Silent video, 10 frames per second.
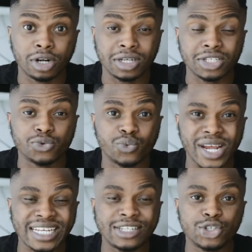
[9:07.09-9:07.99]
products
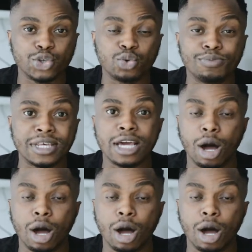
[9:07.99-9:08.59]
ready to be